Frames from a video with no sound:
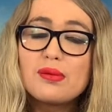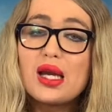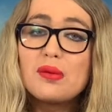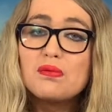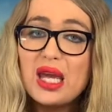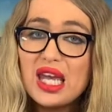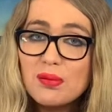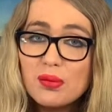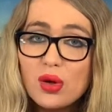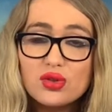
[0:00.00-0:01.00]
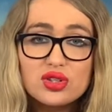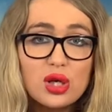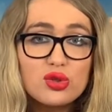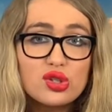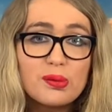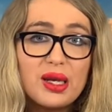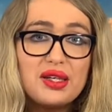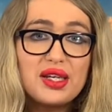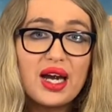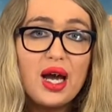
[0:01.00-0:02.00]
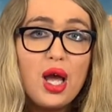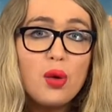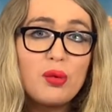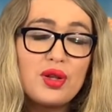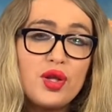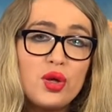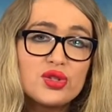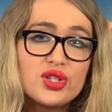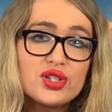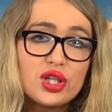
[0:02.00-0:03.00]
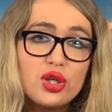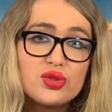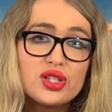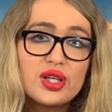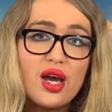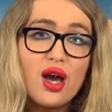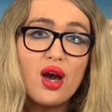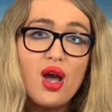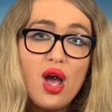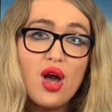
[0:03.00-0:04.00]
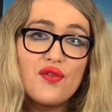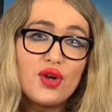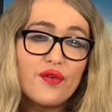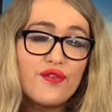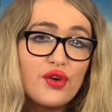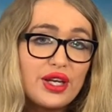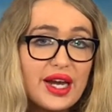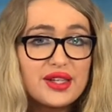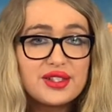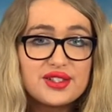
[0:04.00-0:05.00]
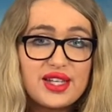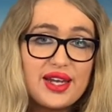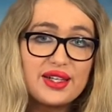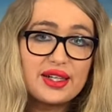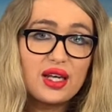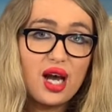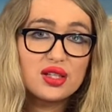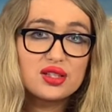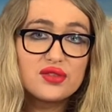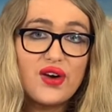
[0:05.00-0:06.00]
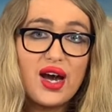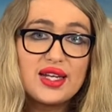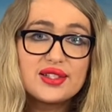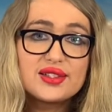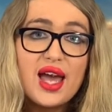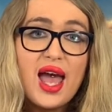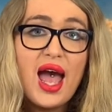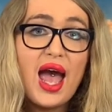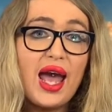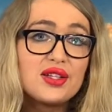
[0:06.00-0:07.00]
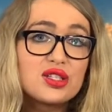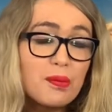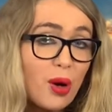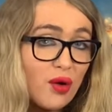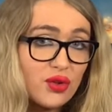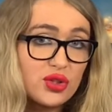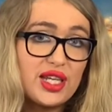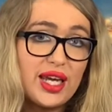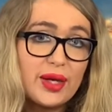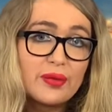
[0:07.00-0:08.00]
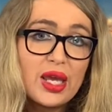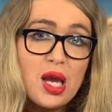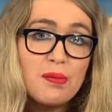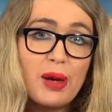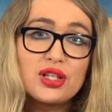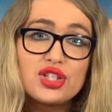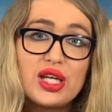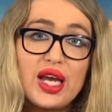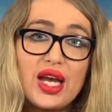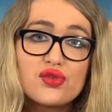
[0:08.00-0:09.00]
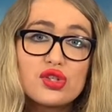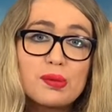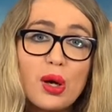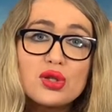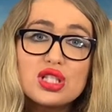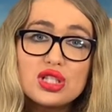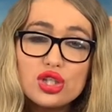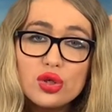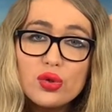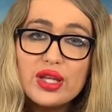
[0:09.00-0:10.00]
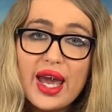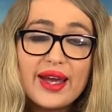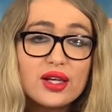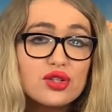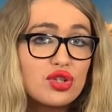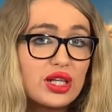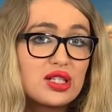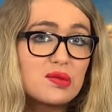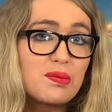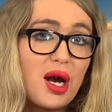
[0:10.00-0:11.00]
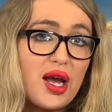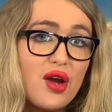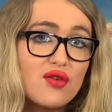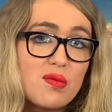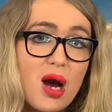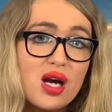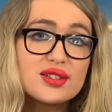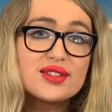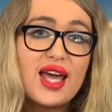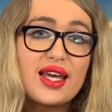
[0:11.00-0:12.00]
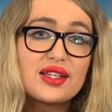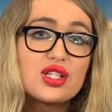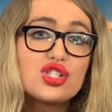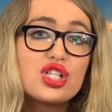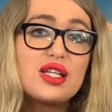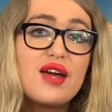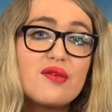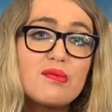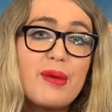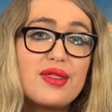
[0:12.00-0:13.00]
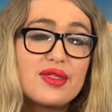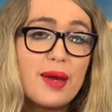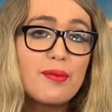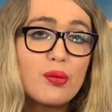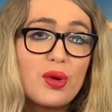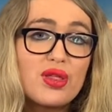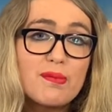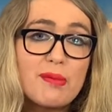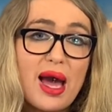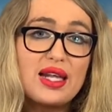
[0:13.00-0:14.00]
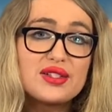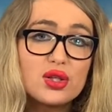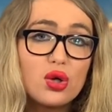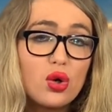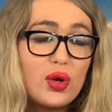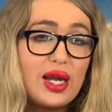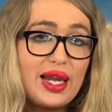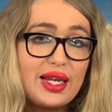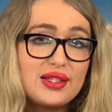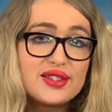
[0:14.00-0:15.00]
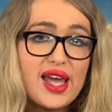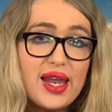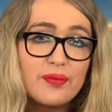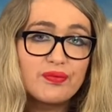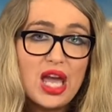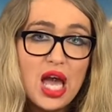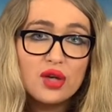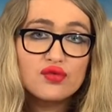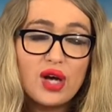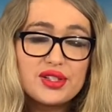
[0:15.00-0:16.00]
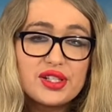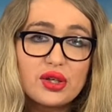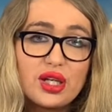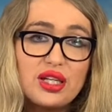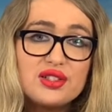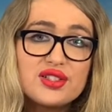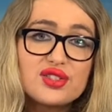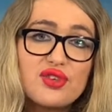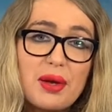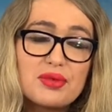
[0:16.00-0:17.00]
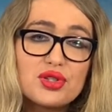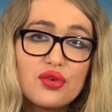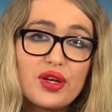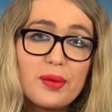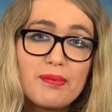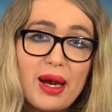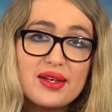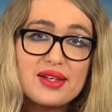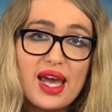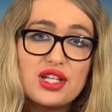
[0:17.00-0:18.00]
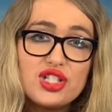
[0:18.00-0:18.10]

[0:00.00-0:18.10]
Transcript: a meme on social media with users accusing her of not fully understanding class divides and poverty. But she has responded to the anger triggered by her remarks, saying that she never meant them with malice or ill intent. Writing on an Instagram story on Monday, she